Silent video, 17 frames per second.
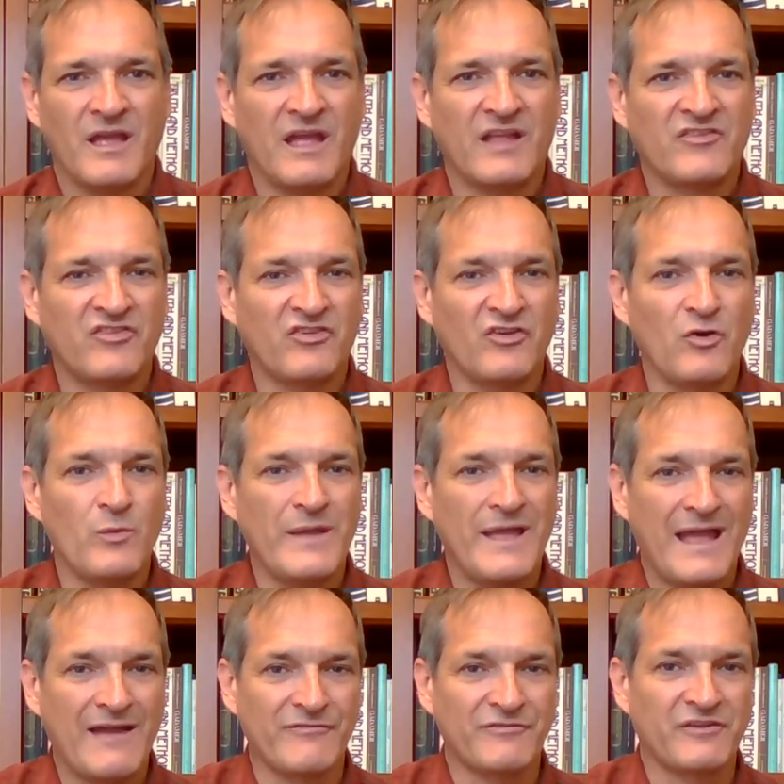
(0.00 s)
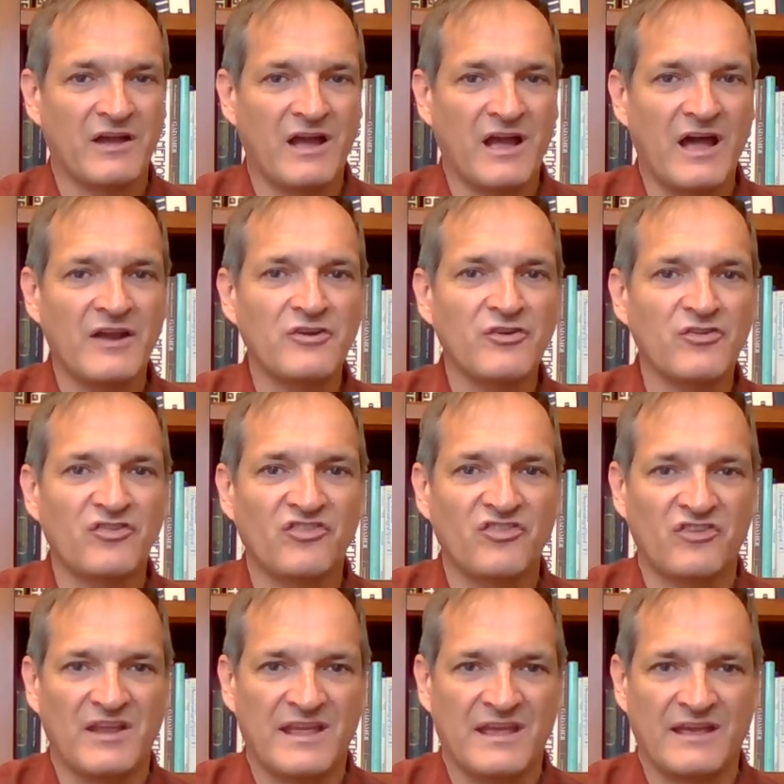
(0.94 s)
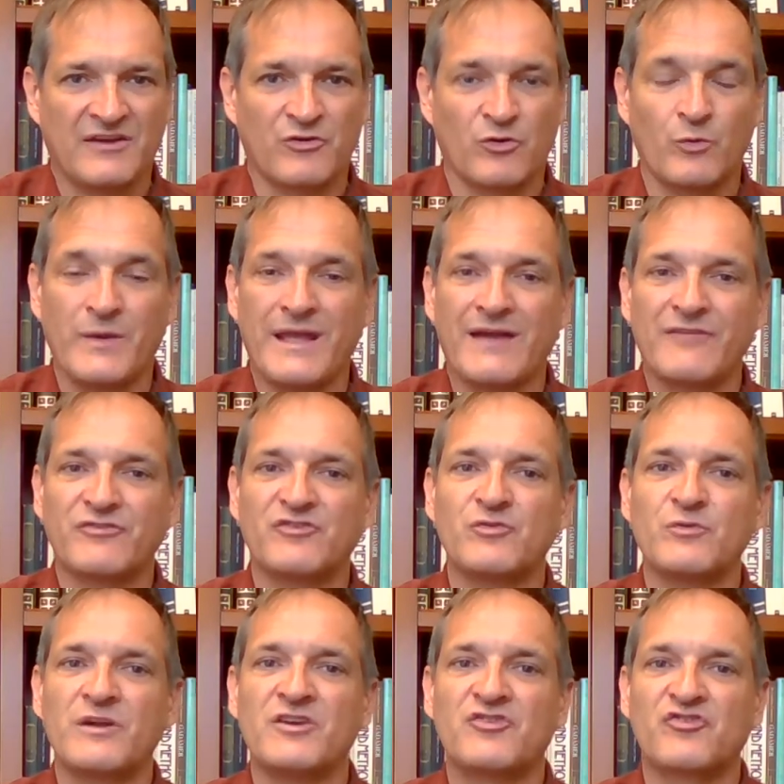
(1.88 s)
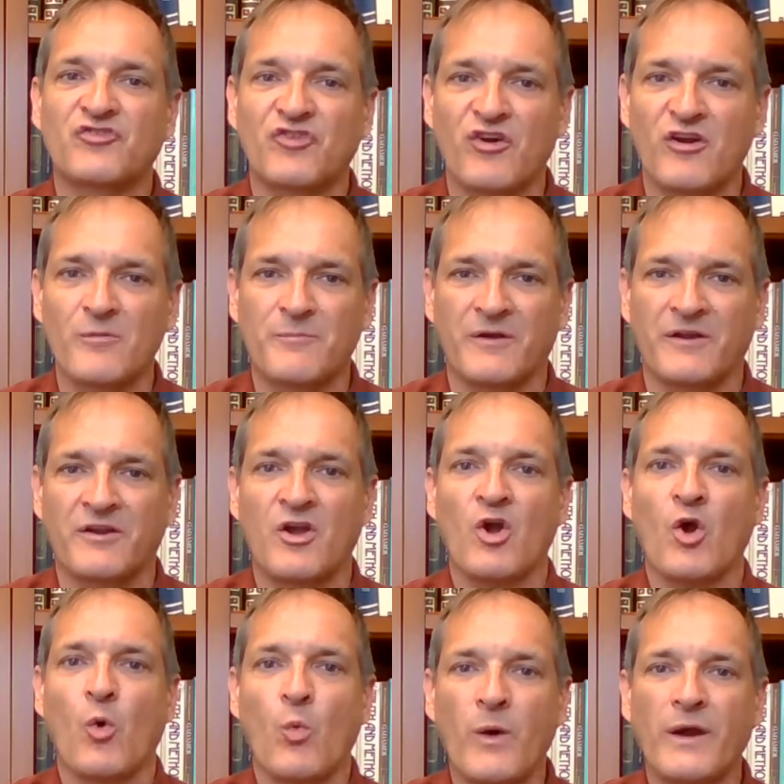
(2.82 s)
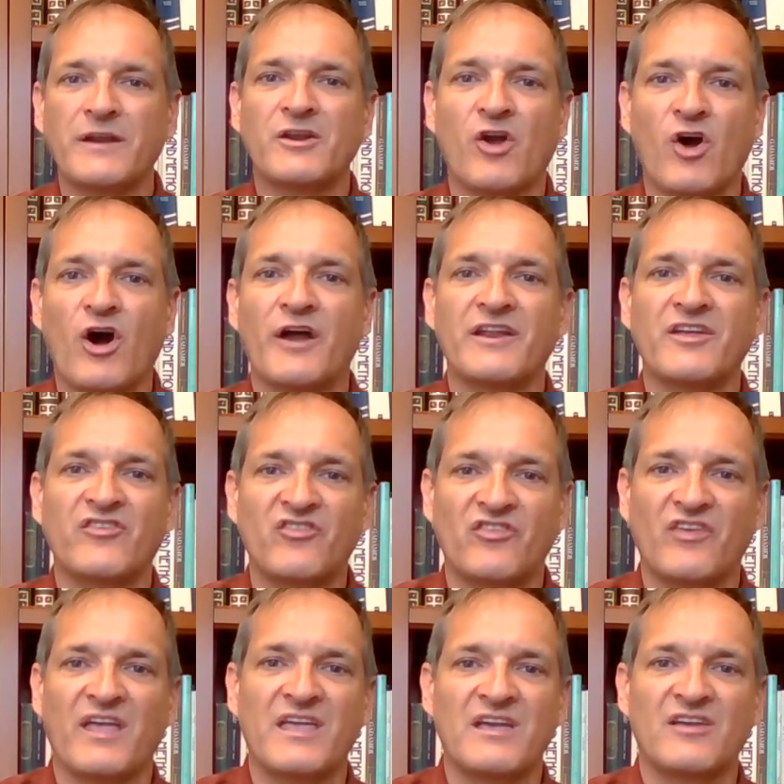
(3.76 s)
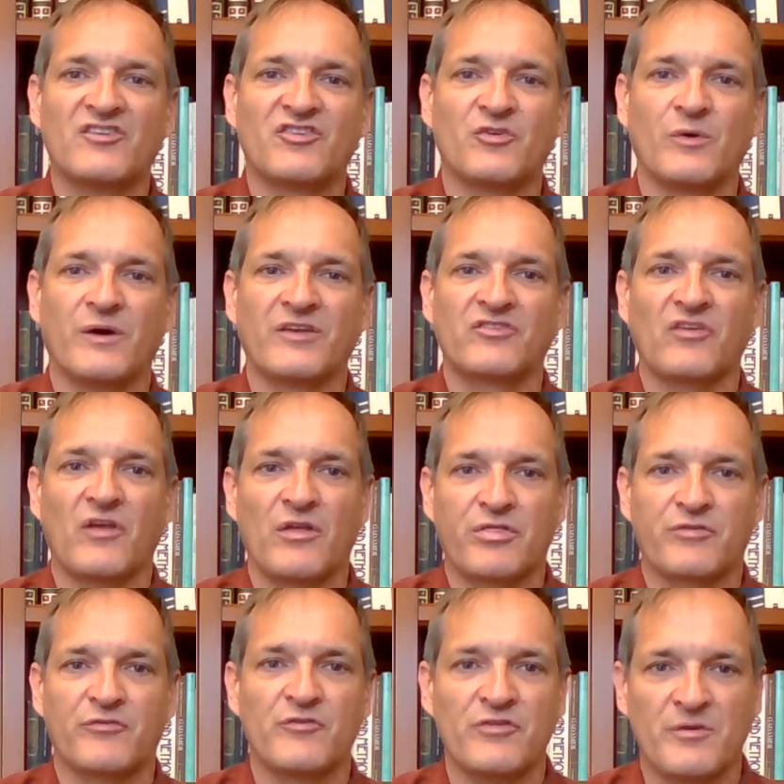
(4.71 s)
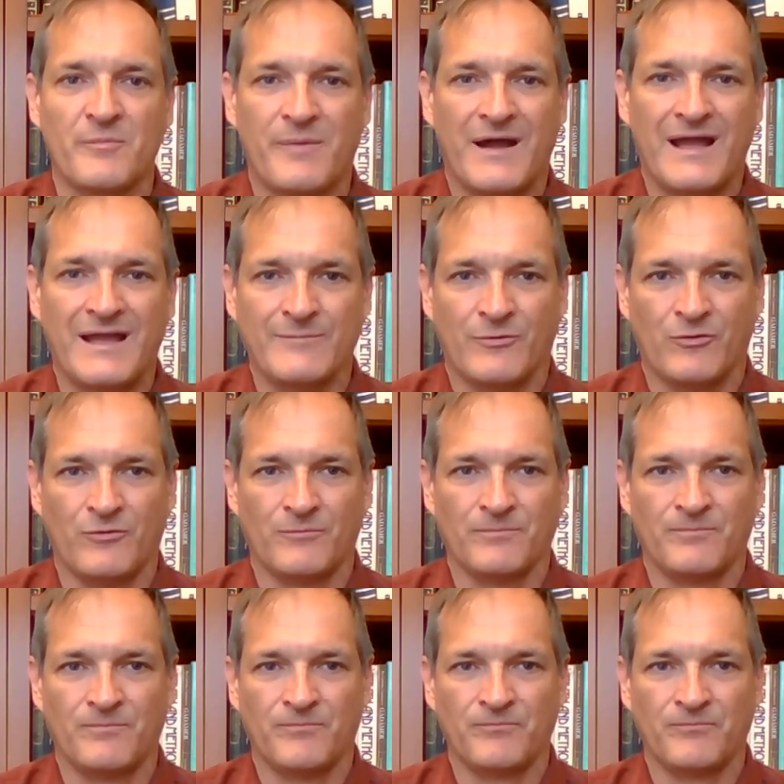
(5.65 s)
And so we have to understand or we have to interpret what God is saying to us through the Bible.